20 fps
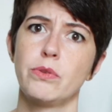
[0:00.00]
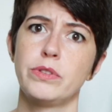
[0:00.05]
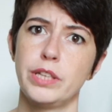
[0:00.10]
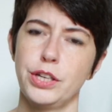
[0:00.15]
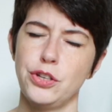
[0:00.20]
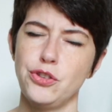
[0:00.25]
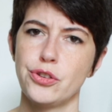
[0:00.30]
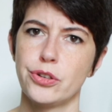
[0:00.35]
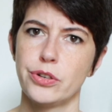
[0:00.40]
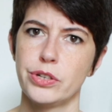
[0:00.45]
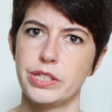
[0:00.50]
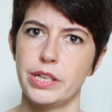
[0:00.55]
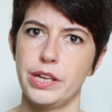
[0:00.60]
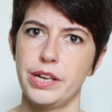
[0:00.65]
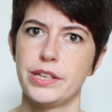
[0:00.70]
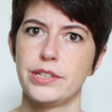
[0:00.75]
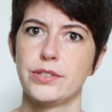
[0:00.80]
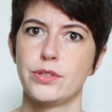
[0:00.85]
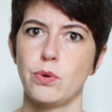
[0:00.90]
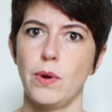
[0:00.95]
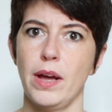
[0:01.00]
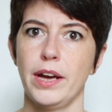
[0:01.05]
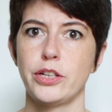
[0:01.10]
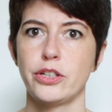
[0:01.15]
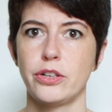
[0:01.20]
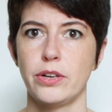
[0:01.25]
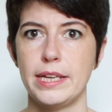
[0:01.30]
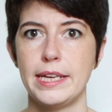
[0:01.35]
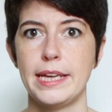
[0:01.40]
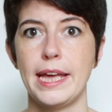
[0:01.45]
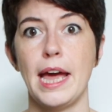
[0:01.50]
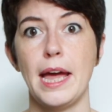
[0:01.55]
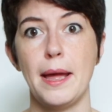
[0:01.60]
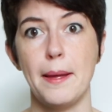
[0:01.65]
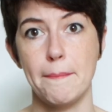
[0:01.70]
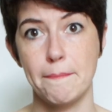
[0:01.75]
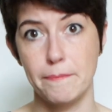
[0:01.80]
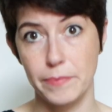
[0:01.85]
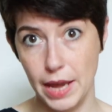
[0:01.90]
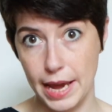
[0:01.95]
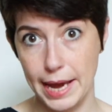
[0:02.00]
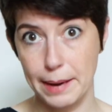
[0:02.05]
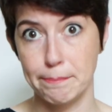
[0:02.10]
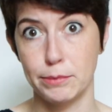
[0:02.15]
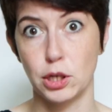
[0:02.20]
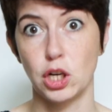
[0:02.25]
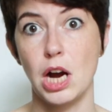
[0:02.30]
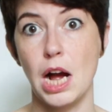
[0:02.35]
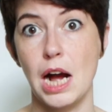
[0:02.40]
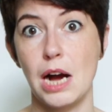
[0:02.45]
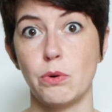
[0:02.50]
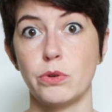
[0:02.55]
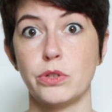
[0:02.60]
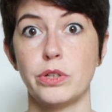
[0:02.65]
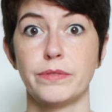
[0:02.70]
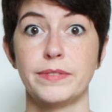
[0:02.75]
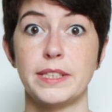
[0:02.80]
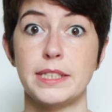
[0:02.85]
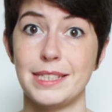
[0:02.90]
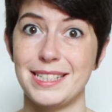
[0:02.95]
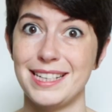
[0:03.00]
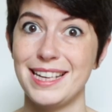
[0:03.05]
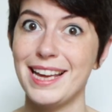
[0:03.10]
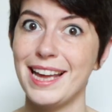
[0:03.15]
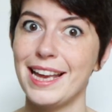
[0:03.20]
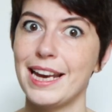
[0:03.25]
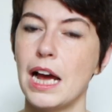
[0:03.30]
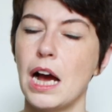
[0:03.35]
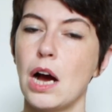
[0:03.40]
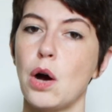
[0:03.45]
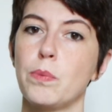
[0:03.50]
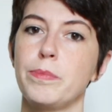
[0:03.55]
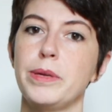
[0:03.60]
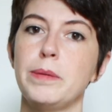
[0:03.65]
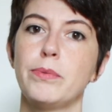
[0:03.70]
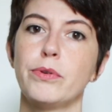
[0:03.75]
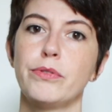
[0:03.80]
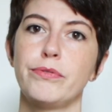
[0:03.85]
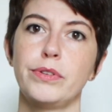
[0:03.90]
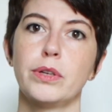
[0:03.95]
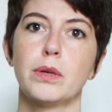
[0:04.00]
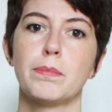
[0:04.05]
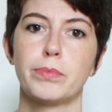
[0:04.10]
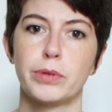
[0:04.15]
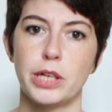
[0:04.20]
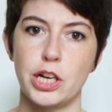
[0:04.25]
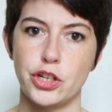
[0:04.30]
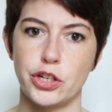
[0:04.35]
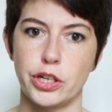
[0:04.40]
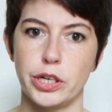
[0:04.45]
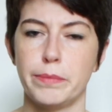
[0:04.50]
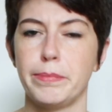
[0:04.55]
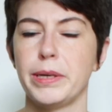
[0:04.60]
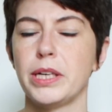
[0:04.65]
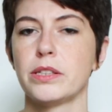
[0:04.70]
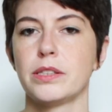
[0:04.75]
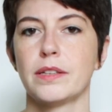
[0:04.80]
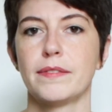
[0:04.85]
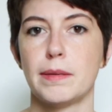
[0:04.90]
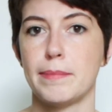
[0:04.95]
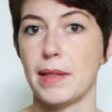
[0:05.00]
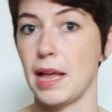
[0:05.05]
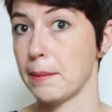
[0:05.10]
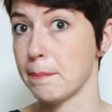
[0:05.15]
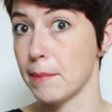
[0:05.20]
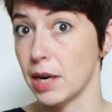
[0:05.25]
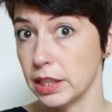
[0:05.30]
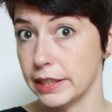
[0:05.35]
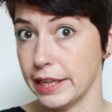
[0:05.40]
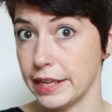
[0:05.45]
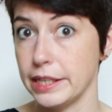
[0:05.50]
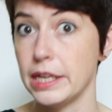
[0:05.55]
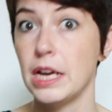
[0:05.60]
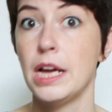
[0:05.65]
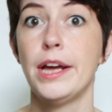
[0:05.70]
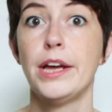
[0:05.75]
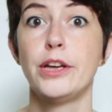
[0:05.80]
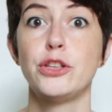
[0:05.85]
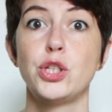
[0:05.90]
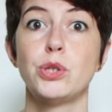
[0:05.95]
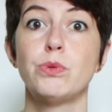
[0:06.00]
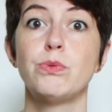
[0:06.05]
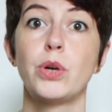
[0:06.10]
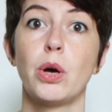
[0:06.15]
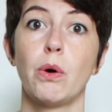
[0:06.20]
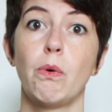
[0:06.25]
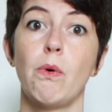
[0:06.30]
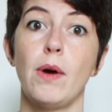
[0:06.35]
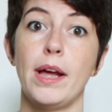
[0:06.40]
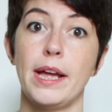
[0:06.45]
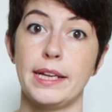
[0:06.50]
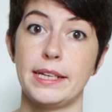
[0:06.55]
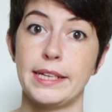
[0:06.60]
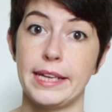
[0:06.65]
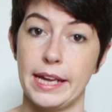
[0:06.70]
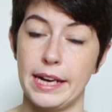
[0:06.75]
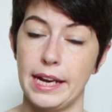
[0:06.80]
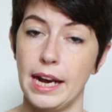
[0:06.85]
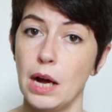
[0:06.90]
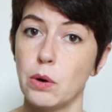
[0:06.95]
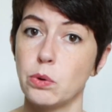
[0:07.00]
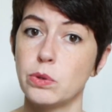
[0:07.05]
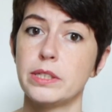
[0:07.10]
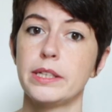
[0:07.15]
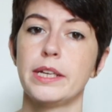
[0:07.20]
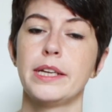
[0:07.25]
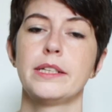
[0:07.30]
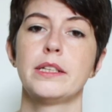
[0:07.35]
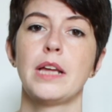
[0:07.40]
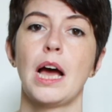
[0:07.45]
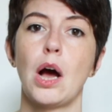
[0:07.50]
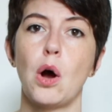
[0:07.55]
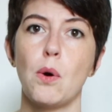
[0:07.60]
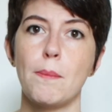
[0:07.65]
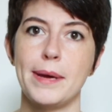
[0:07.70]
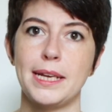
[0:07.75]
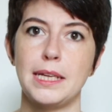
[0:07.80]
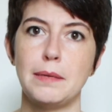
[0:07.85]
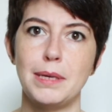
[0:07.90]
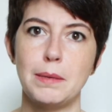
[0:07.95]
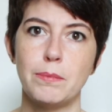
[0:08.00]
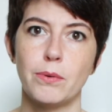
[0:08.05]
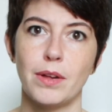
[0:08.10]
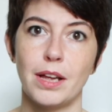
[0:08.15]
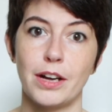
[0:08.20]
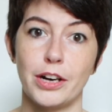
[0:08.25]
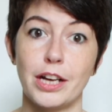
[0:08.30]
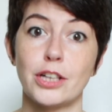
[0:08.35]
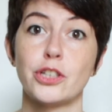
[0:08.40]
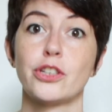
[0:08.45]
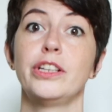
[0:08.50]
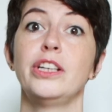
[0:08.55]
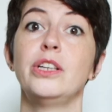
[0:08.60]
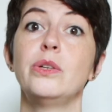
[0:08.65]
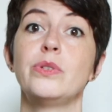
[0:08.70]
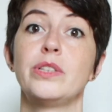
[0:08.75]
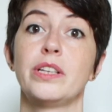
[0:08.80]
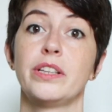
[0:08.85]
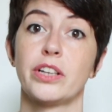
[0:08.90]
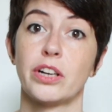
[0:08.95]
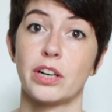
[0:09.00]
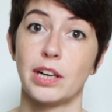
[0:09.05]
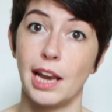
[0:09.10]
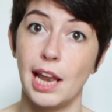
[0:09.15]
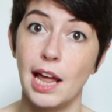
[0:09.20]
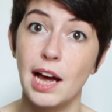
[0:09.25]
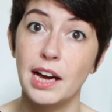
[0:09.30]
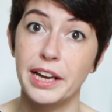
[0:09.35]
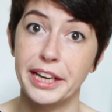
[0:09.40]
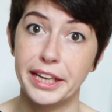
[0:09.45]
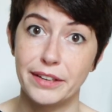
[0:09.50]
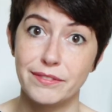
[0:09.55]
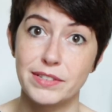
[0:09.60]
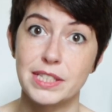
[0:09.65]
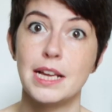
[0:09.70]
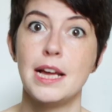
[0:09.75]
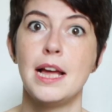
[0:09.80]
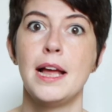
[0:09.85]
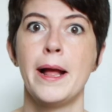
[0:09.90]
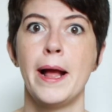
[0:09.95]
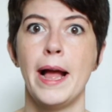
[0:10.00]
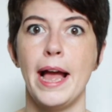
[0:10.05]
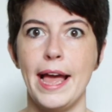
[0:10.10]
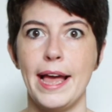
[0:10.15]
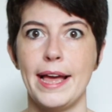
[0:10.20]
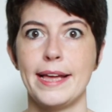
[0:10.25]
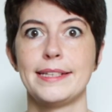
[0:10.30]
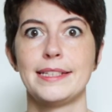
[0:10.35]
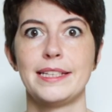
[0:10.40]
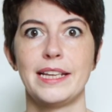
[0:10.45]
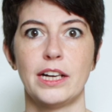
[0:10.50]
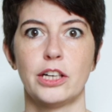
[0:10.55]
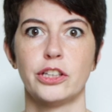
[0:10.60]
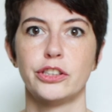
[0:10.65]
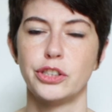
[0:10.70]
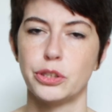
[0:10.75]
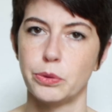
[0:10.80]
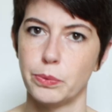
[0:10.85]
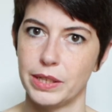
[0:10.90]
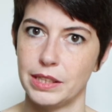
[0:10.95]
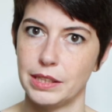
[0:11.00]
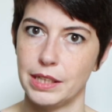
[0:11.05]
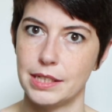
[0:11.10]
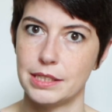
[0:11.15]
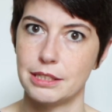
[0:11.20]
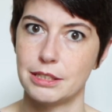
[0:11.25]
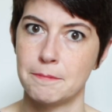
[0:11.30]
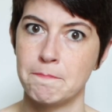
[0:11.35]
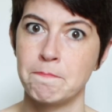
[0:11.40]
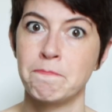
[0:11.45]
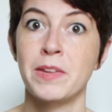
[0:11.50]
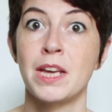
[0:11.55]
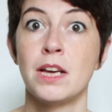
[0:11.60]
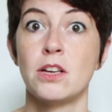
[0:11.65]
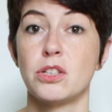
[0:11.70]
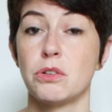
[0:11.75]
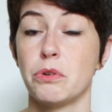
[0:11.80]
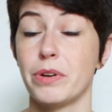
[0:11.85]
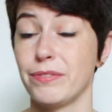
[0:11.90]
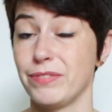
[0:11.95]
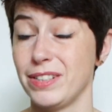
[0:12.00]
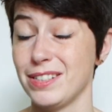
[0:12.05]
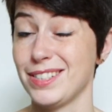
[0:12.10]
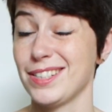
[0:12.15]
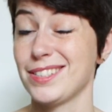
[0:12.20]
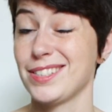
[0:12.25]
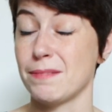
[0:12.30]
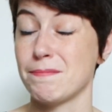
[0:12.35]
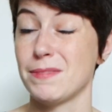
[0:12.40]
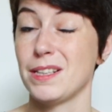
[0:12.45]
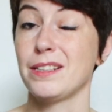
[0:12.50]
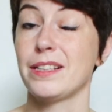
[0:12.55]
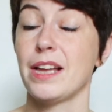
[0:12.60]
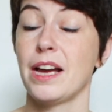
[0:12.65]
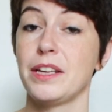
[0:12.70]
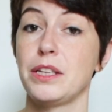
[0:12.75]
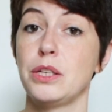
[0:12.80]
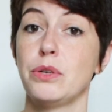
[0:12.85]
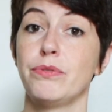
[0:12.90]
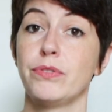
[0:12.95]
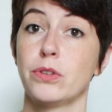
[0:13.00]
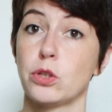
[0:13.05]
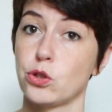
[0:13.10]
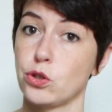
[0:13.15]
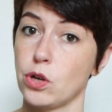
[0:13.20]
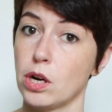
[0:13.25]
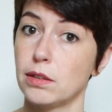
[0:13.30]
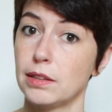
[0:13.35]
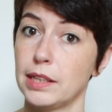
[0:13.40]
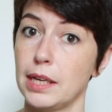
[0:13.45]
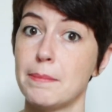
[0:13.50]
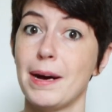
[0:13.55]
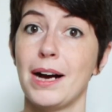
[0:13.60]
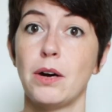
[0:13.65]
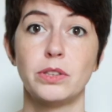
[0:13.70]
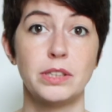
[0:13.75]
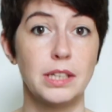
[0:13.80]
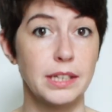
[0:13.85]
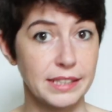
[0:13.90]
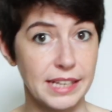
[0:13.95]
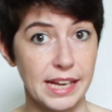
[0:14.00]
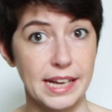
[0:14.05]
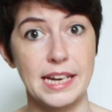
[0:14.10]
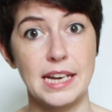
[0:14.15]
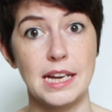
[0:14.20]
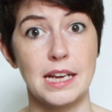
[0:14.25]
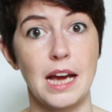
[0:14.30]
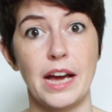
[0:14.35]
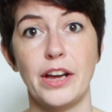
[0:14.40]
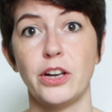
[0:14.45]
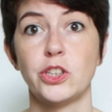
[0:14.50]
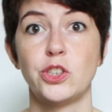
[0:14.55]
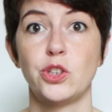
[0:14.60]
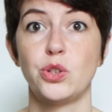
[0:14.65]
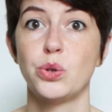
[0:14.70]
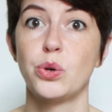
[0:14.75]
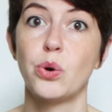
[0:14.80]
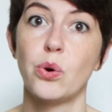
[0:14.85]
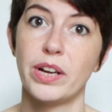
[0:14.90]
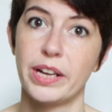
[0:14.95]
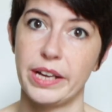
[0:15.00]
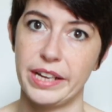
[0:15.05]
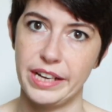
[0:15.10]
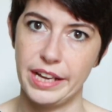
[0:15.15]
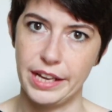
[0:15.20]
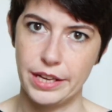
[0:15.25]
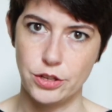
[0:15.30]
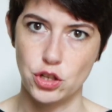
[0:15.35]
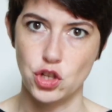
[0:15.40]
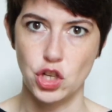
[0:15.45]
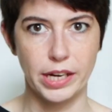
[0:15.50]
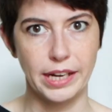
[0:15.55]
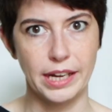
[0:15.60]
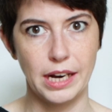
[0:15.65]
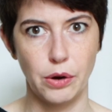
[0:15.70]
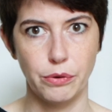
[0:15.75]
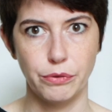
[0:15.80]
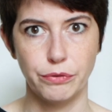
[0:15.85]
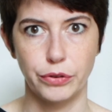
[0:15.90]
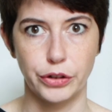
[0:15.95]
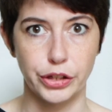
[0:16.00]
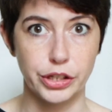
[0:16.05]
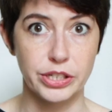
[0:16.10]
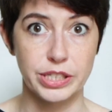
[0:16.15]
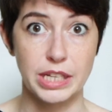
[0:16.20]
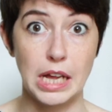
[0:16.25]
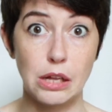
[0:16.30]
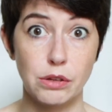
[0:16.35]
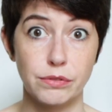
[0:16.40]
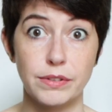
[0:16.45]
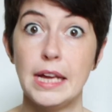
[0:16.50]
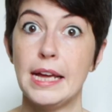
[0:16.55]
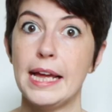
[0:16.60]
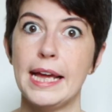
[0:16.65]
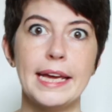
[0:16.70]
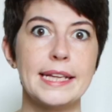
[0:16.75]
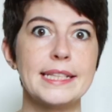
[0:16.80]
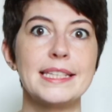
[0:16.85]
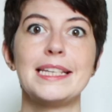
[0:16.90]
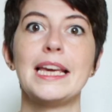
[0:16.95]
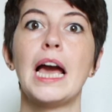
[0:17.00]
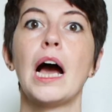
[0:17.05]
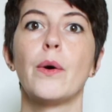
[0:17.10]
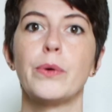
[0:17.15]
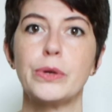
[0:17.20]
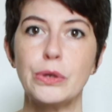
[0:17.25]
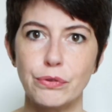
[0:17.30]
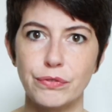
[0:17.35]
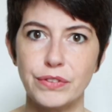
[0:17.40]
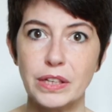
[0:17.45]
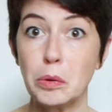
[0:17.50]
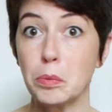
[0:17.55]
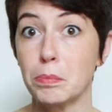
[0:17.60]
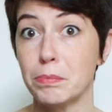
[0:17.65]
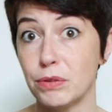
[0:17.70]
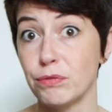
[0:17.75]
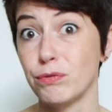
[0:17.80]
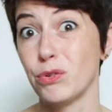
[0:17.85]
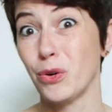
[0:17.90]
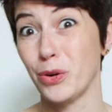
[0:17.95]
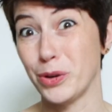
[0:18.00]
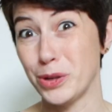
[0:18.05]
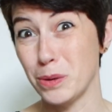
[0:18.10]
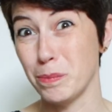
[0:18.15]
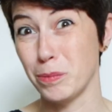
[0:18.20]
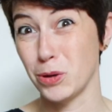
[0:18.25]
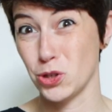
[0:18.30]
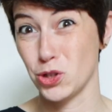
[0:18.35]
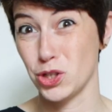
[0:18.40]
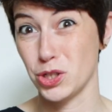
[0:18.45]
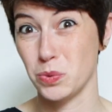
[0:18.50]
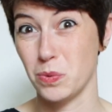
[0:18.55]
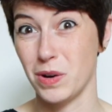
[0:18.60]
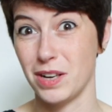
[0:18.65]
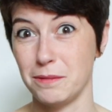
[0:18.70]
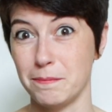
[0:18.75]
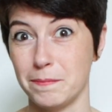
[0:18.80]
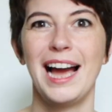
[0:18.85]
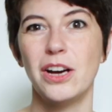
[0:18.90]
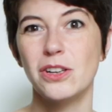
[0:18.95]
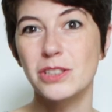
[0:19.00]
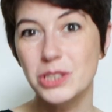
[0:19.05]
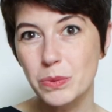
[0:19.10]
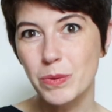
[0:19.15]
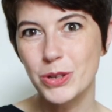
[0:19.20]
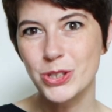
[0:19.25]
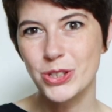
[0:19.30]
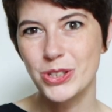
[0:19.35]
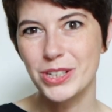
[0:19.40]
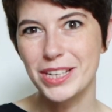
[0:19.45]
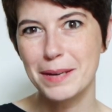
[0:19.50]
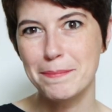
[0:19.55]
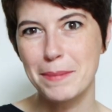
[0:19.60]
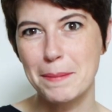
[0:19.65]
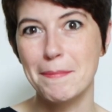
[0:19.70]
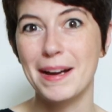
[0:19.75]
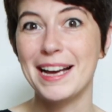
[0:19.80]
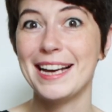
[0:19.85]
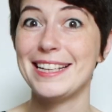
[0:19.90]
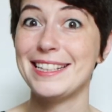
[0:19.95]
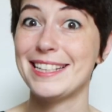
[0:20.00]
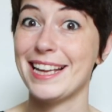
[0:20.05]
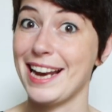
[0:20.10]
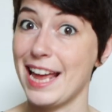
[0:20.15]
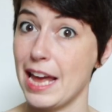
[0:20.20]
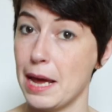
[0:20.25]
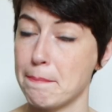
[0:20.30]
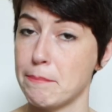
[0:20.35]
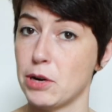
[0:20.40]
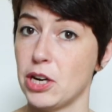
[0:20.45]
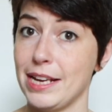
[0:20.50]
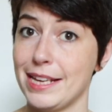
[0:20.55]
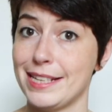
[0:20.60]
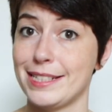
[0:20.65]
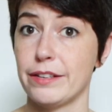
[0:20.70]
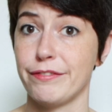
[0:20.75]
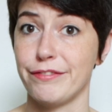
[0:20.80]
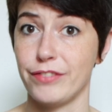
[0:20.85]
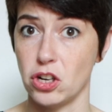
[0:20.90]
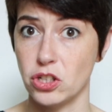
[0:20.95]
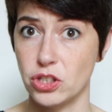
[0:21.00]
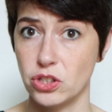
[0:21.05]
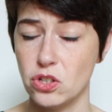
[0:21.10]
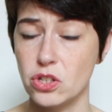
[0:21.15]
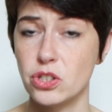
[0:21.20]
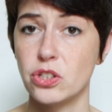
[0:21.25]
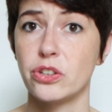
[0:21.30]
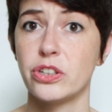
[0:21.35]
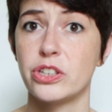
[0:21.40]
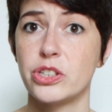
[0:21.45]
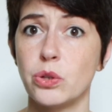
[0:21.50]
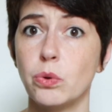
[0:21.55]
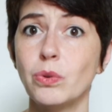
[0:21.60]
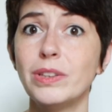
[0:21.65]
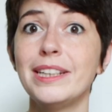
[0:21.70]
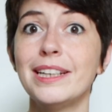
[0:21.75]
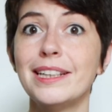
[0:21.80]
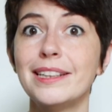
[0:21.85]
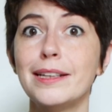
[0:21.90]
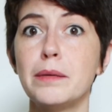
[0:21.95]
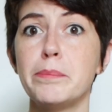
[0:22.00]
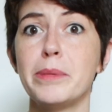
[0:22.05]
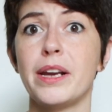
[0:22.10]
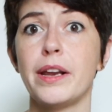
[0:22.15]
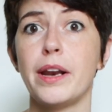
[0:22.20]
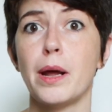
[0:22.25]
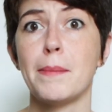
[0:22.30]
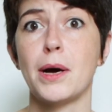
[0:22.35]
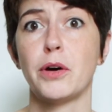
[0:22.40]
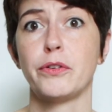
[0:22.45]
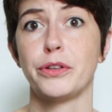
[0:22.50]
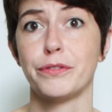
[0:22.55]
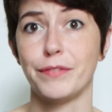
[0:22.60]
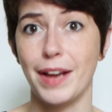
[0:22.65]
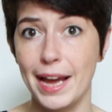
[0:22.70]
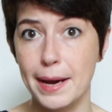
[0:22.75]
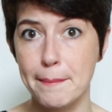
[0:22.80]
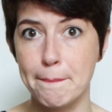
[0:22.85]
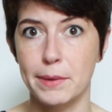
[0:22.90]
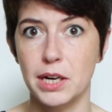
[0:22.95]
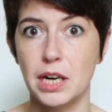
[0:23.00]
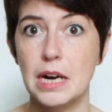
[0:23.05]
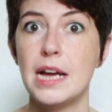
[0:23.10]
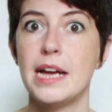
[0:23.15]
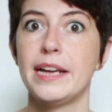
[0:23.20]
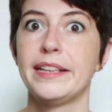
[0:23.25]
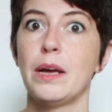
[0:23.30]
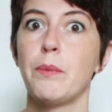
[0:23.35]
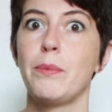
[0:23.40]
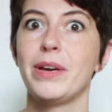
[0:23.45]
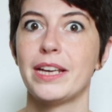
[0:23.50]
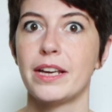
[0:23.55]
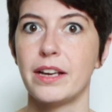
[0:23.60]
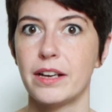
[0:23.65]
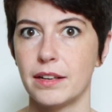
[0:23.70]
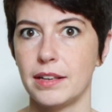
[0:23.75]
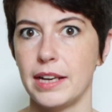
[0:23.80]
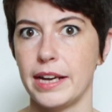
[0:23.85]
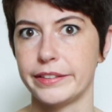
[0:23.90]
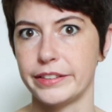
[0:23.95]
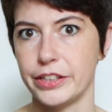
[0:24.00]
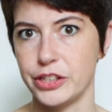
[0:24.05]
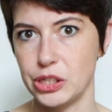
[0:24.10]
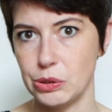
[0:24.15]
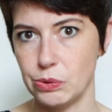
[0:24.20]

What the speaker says: dangerous it is to actually get amber out of the sea and how people feel pressure because of the black market to go and get it out, and how many people are actually losing their lives as they are doing this. So if this is something that you feel strongly about, then I urge you to go ahead and check it out for yourself and see how you feel before you purchase one. I also want you to keep in mind that amber is a fossil, so there's only a limited amount of amber that we can collect and